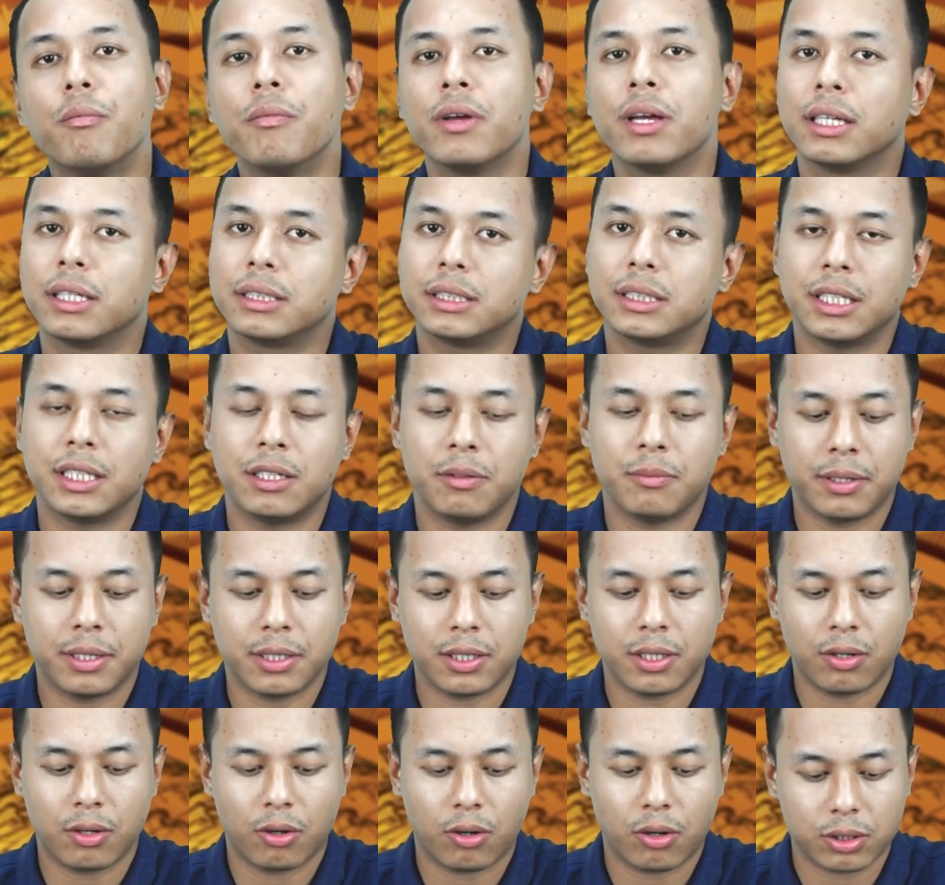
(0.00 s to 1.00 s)
sedimentary
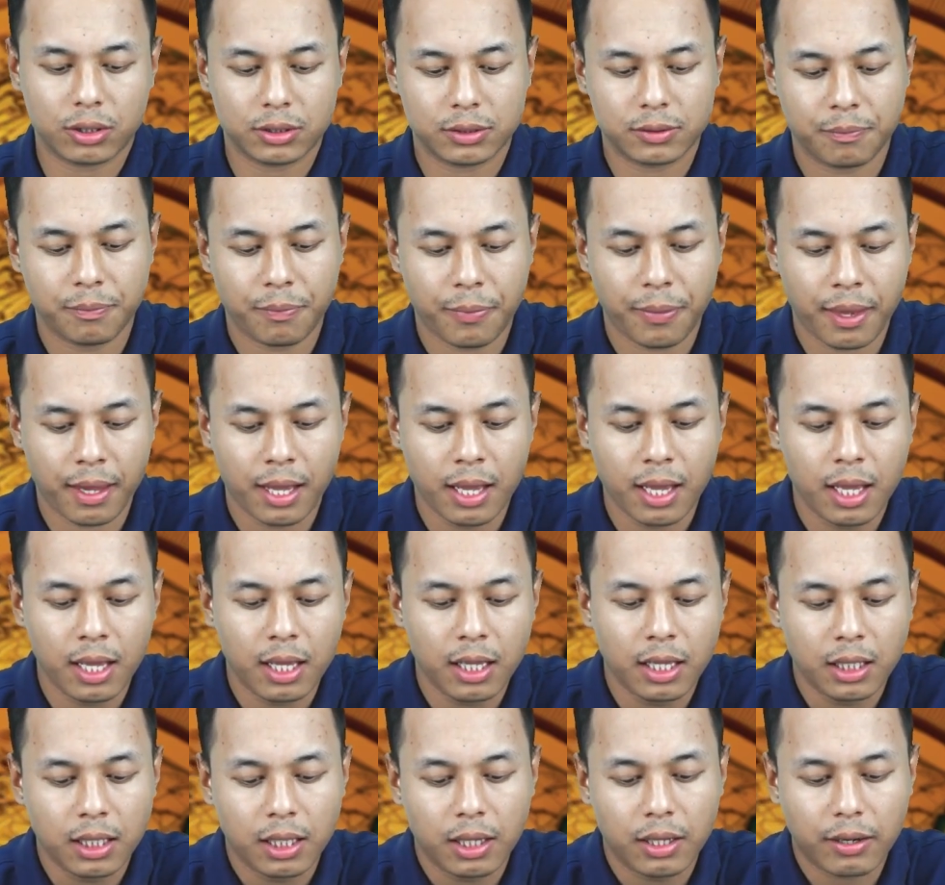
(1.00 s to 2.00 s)
rocks.
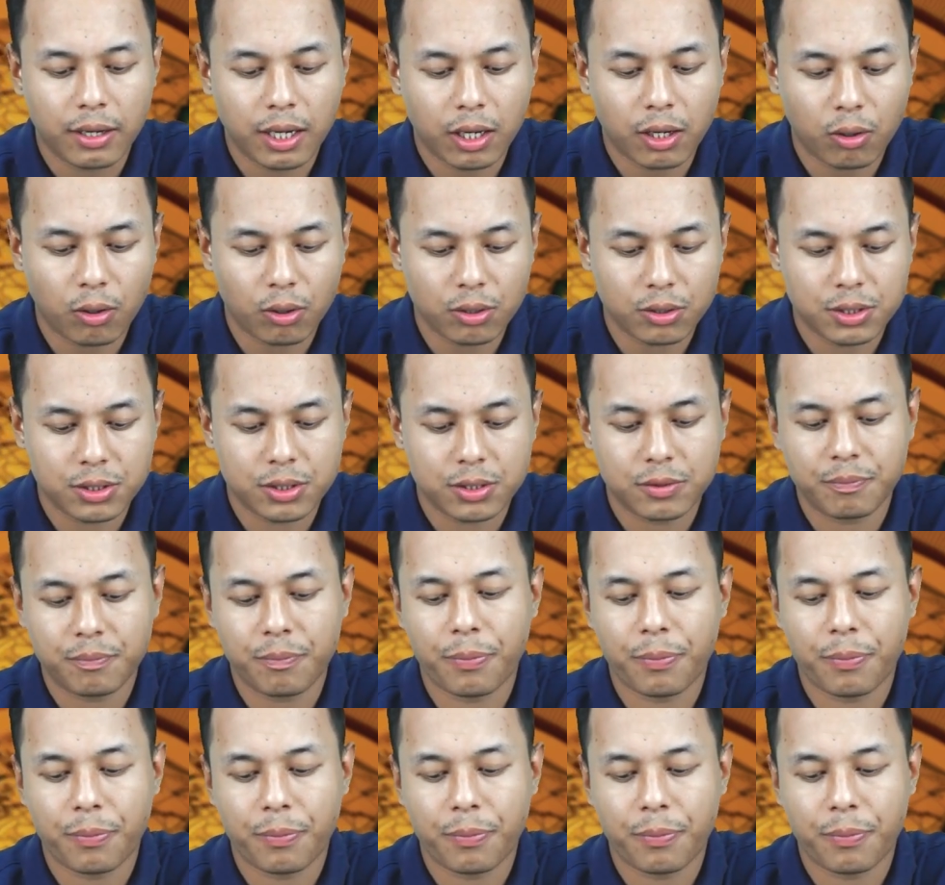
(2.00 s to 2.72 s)
Records.